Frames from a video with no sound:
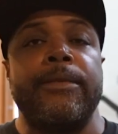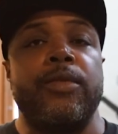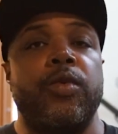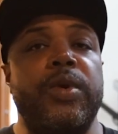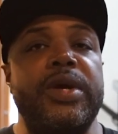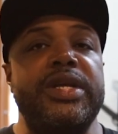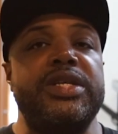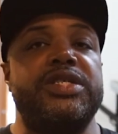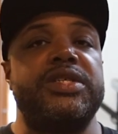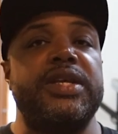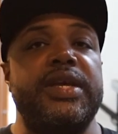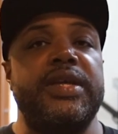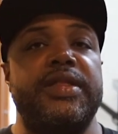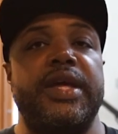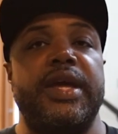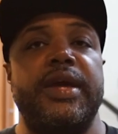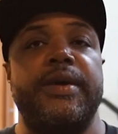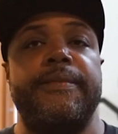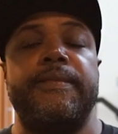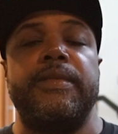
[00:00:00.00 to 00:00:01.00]
we see
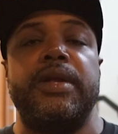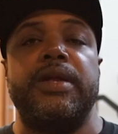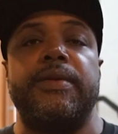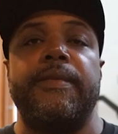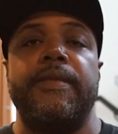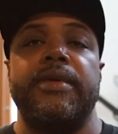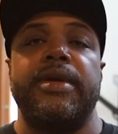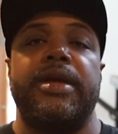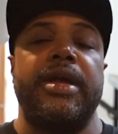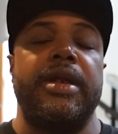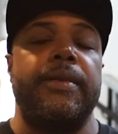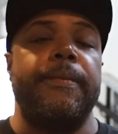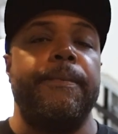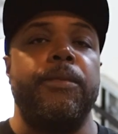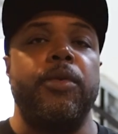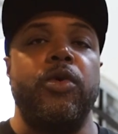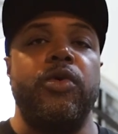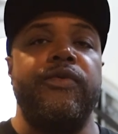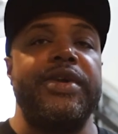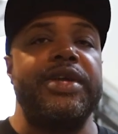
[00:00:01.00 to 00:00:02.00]
them getting
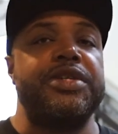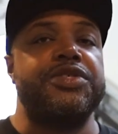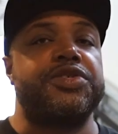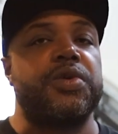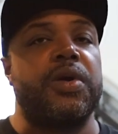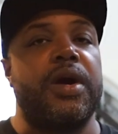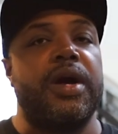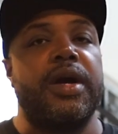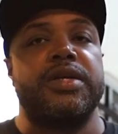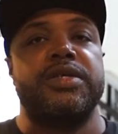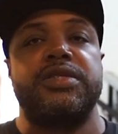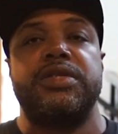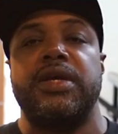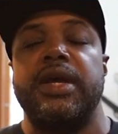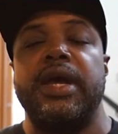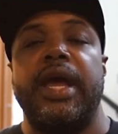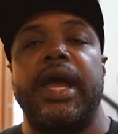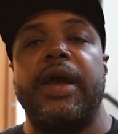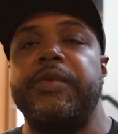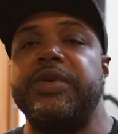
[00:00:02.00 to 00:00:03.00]
moving trucks,
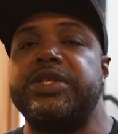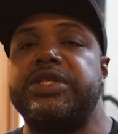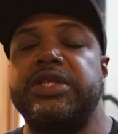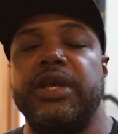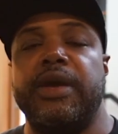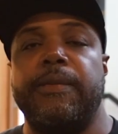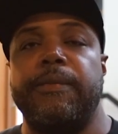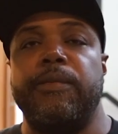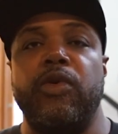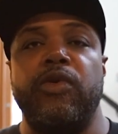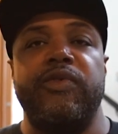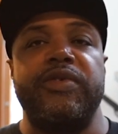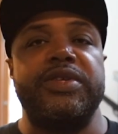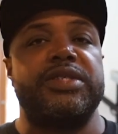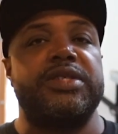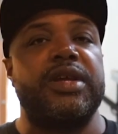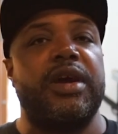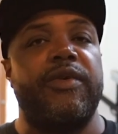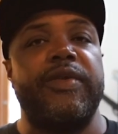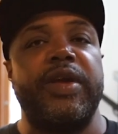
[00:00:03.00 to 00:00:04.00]
and we see them moving
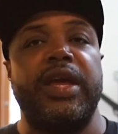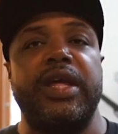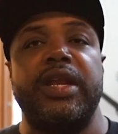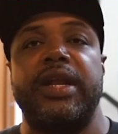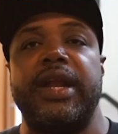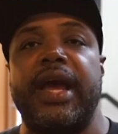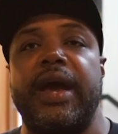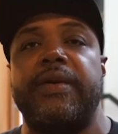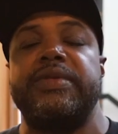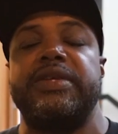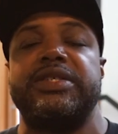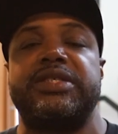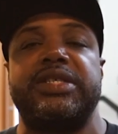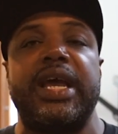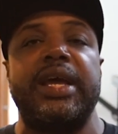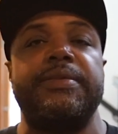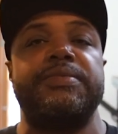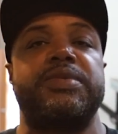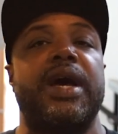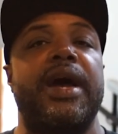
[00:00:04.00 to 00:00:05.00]
stuff in and out. At the
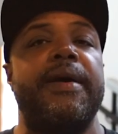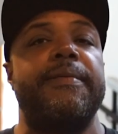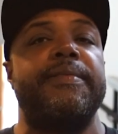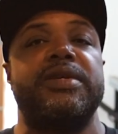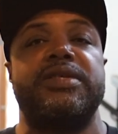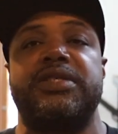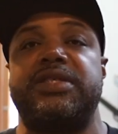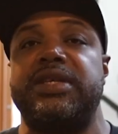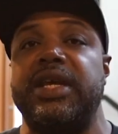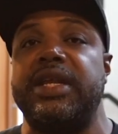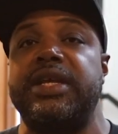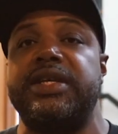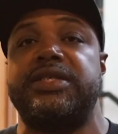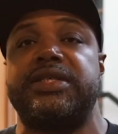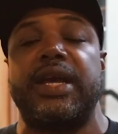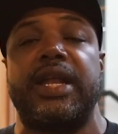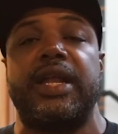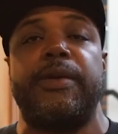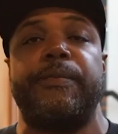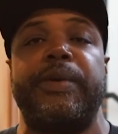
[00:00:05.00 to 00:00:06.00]
same time, the city's
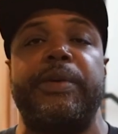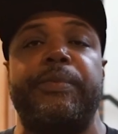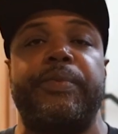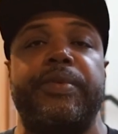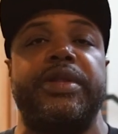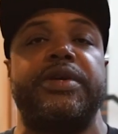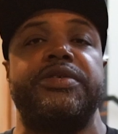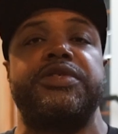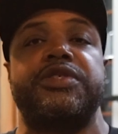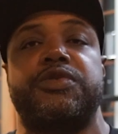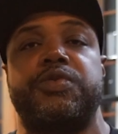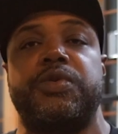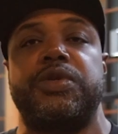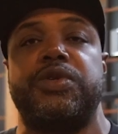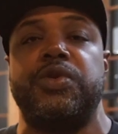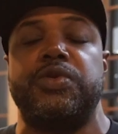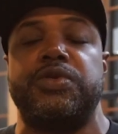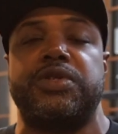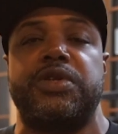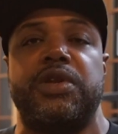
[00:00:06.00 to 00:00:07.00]
telling people they're just
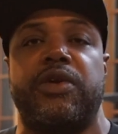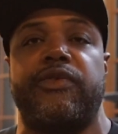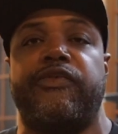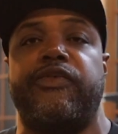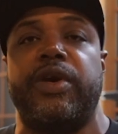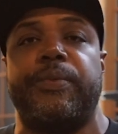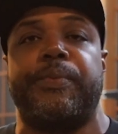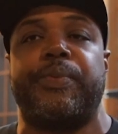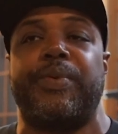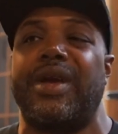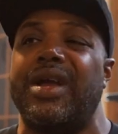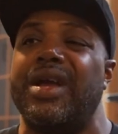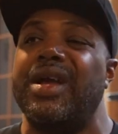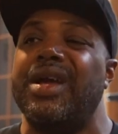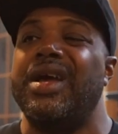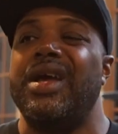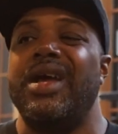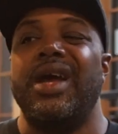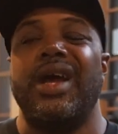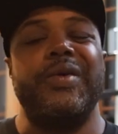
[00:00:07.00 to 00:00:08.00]
reducing their footprint.
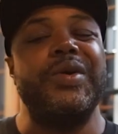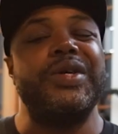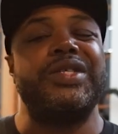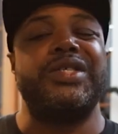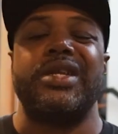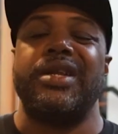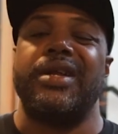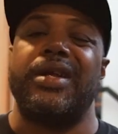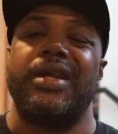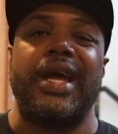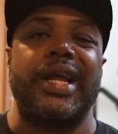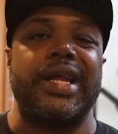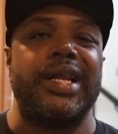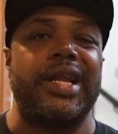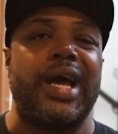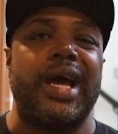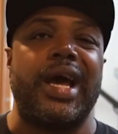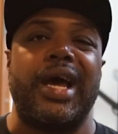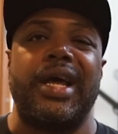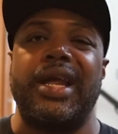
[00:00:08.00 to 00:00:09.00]
And we sitting there like,
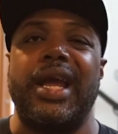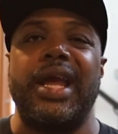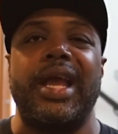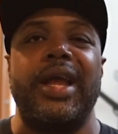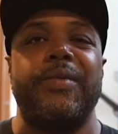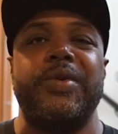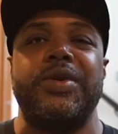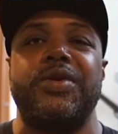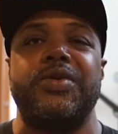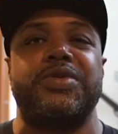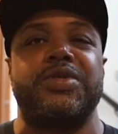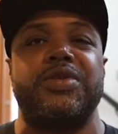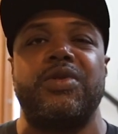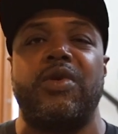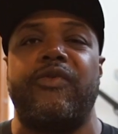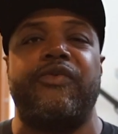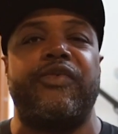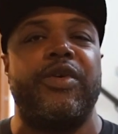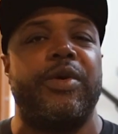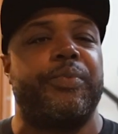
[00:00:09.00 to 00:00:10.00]
nah, they ain't reducing
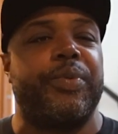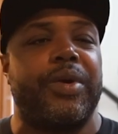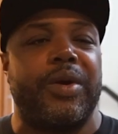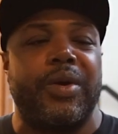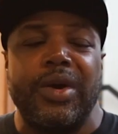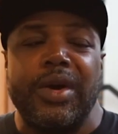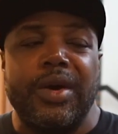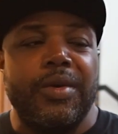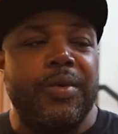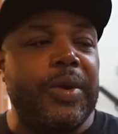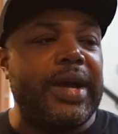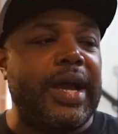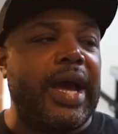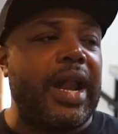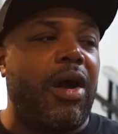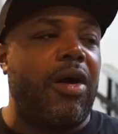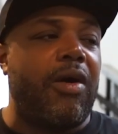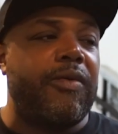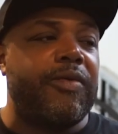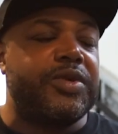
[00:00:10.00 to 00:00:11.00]
no footprint. We
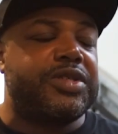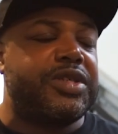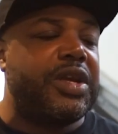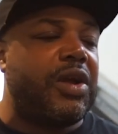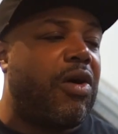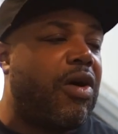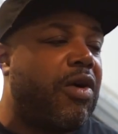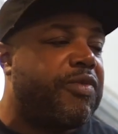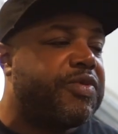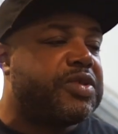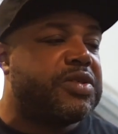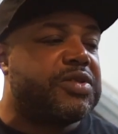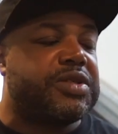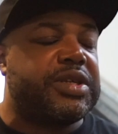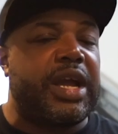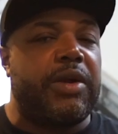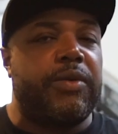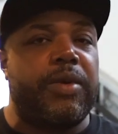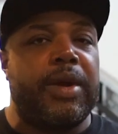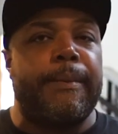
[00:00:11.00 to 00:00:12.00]
see officers
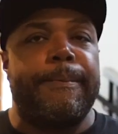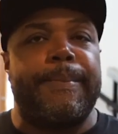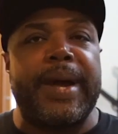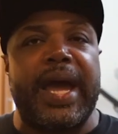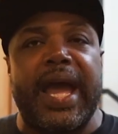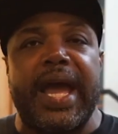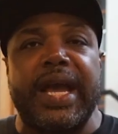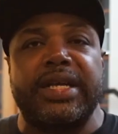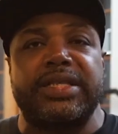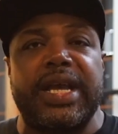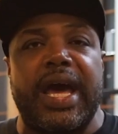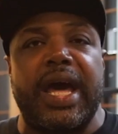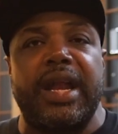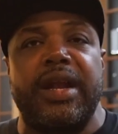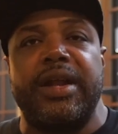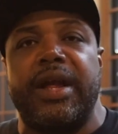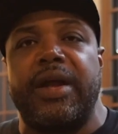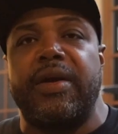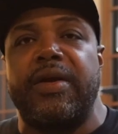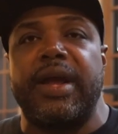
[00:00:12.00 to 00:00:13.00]
carrying bags out
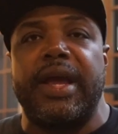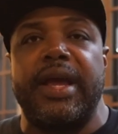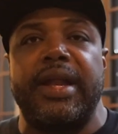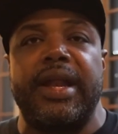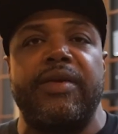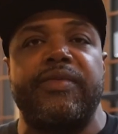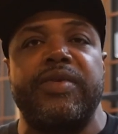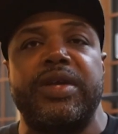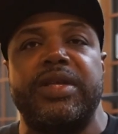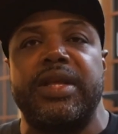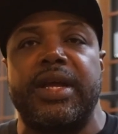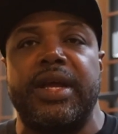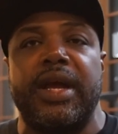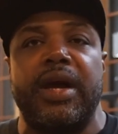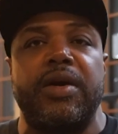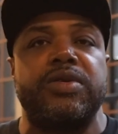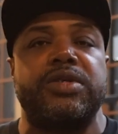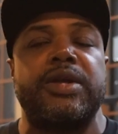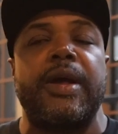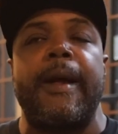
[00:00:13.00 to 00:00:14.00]
of there and everything
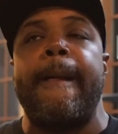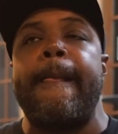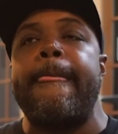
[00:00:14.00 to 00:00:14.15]
else.